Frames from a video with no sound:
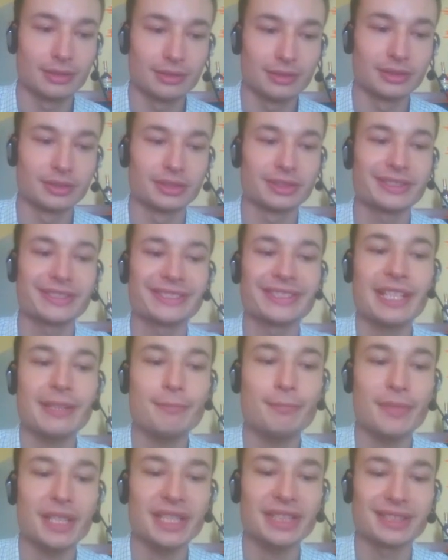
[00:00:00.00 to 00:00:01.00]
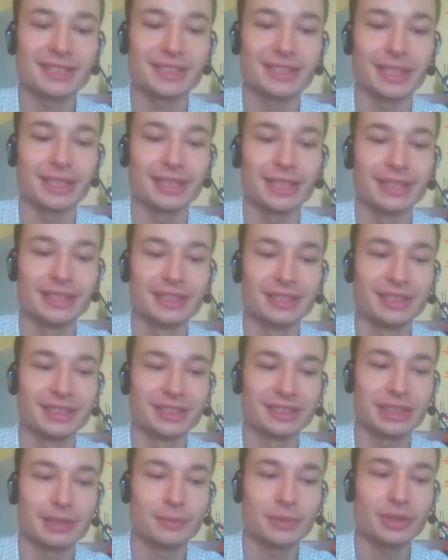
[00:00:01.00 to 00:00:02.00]
the same mass as an
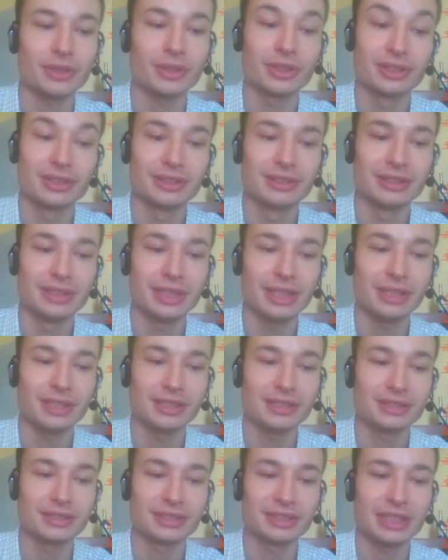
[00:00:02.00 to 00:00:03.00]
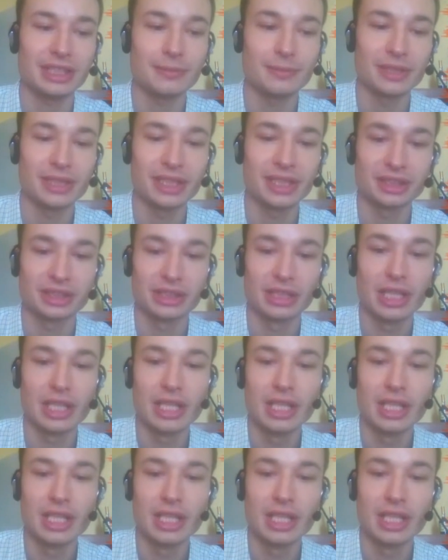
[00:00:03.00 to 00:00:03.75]
Interceptor and nearly the same energy,